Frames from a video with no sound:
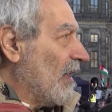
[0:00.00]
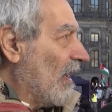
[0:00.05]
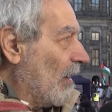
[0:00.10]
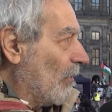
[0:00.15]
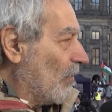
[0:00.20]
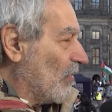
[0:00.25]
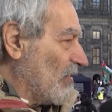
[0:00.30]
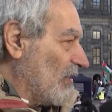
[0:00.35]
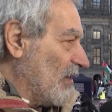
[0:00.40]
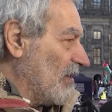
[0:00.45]
I
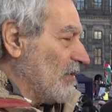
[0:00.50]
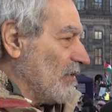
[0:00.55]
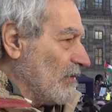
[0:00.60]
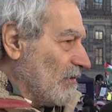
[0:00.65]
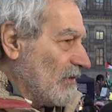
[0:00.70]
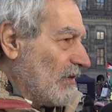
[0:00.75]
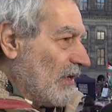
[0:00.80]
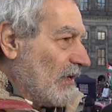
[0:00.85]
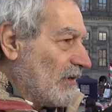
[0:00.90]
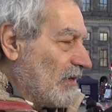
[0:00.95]
was in
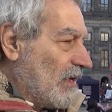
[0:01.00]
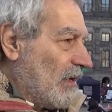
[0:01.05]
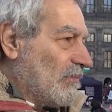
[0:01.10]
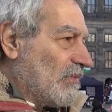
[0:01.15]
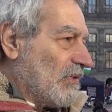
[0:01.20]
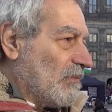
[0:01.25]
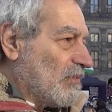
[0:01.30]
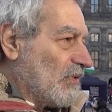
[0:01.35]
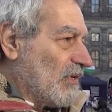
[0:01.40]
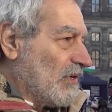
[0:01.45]
India and then came
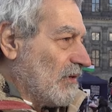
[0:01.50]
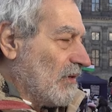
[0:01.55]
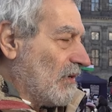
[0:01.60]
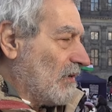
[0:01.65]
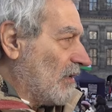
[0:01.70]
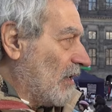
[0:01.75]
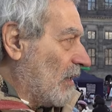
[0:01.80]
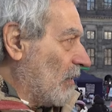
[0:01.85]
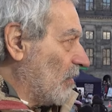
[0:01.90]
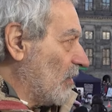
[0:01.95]
to Britain
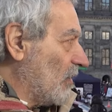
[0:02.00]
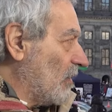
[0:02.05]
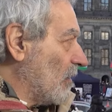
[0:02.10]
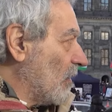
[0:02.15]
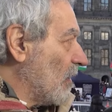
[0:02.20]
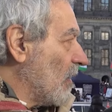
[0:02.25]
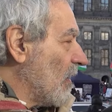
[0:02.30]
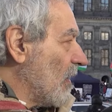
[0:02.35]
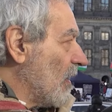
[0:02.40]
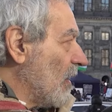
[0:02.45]
and now
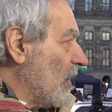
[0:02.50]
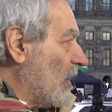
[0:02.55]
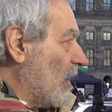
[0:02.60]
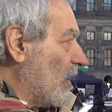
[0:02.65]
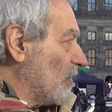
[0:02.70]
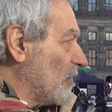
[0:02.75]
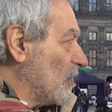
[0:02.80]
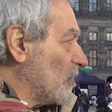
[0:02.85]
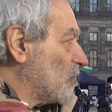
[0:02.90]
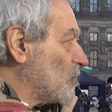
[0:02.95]
here
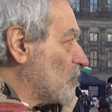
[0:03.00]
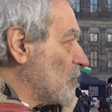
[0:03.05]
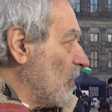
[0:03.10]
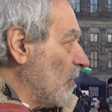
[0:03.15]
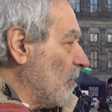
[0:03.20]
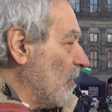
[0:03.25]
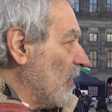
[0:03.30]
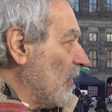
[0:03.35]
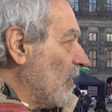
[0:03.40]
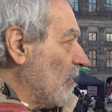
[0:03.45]
on this
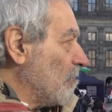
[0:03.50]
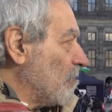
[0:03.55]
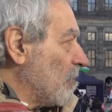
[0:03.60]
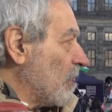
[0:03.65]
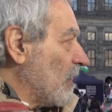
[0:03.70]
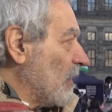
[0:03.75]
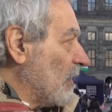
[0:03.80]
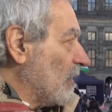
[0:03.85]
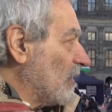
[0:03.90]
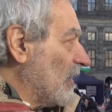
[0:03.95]
trip.
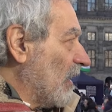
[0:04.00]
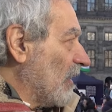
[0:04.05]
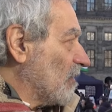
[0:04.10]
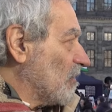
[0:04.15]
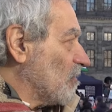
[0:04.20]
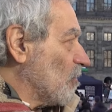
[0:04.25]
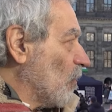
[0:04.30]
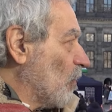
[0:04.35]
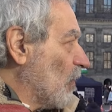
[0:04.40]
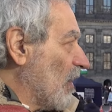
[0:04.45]
That
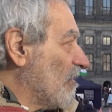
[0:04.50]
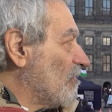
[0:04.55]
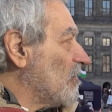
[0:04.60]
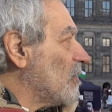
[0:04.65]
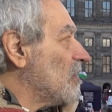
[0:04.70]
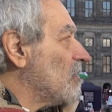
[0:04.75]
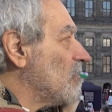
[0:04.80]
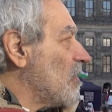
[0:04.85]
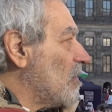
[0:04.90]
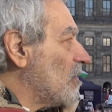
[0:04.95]

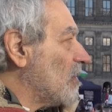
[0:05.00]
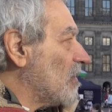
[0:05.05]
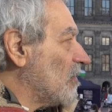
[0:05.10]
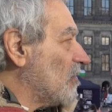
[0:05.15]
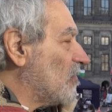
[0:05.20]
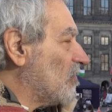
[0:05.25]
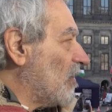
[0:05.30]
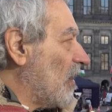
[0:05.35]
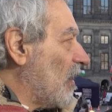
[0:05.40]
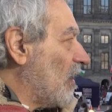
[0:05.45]
whatever the
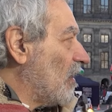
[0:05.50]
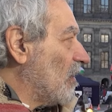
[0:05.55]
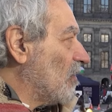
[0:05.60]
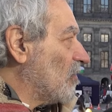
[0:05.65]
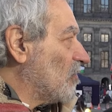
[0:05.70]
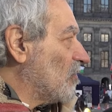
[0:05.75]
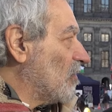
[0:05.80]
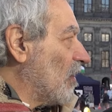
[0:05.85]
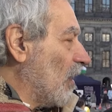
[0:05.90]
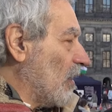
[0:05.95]
Americans say
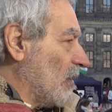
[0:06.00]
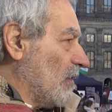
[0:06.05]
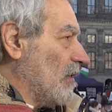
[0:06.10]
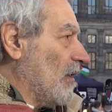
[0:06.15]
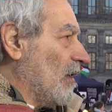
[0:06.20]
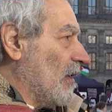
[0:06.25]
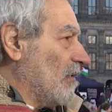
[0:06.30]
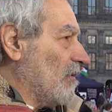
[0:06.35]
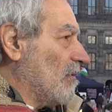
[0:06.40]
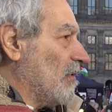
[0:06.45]
is done,
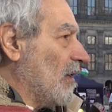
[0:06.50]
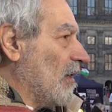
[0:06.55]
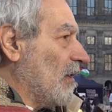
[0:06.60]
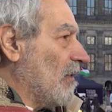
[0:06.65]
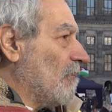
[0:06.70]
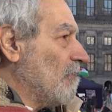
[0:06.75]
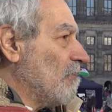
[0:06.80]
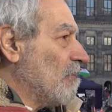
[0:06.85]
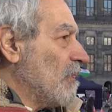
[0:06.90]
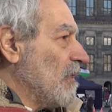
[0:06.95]
and
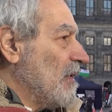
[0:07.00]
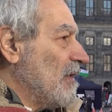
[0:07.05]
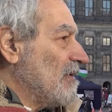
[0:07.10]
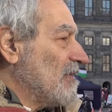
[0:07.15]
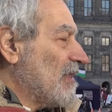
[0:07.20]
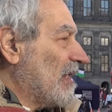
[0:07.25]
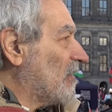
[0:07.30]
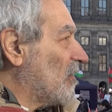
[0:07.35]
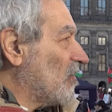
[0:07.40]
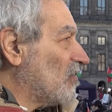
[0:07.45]

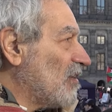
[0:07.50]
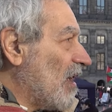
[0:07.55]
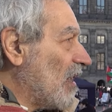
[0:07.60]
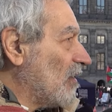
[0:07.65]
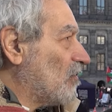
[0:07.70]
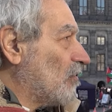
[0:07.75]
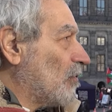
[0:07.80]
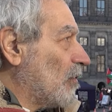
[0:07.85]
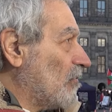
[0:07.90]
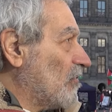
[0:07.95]
that does
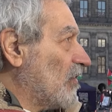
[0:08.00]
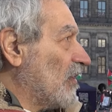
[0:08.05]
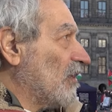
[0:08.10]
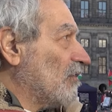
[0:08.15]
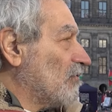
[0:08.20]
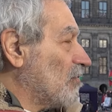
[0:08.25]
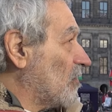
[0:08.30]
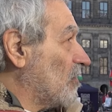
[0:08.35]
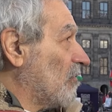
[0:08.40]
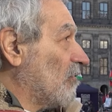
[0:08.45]
not serve the
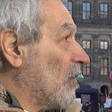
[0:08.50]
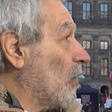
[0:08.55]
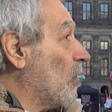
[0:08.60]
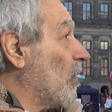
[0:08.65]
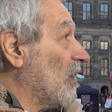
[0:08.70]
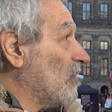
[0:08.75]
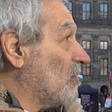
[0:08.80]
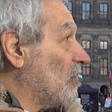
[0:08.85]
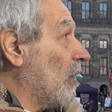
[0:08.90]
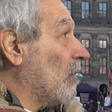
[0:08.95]
interests of the
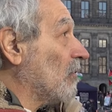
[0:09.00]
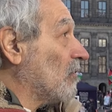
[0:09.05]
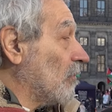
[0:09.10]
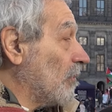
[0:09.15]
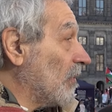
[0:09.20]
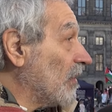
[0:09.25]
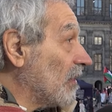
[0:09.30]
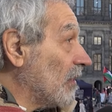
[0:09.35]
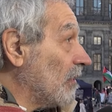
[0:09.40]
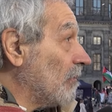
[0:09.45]
West
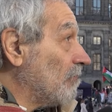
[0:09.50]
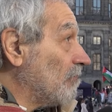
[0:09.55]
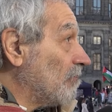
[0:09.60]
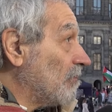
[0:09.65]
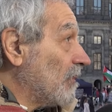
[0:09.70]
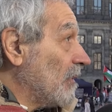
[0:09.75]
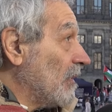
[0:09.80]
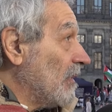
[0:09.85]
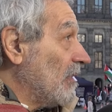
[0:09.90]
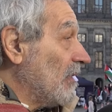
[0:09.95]
ultimately.
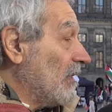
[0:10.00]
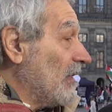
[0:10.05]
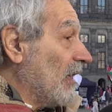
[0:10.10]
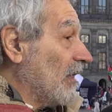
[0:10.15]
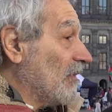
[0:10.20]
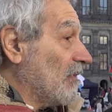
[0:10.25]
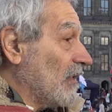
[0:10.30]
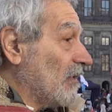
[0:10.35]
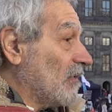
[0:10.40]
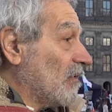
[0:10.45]

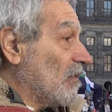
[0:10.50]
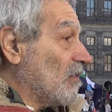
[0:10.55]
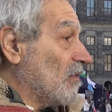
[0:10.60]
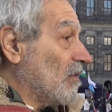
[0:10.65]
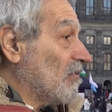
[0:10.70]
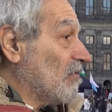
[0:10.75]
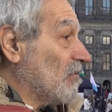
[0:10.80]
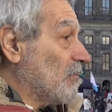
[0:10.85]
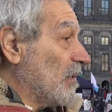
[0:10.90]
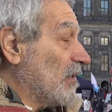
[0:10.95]
I think that
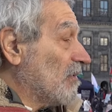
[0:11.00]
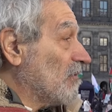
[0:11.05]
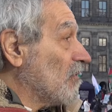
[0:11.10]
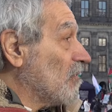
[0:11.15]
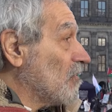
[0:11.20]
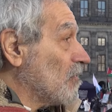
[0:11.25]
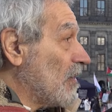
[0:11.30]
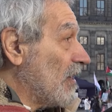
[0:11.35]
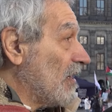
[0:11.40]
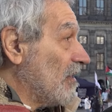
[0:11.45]
there have been
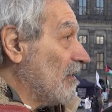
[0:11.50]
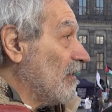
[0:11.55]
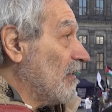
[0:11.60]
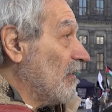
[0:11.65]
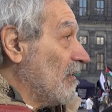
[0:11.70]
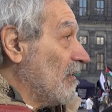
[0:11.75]
great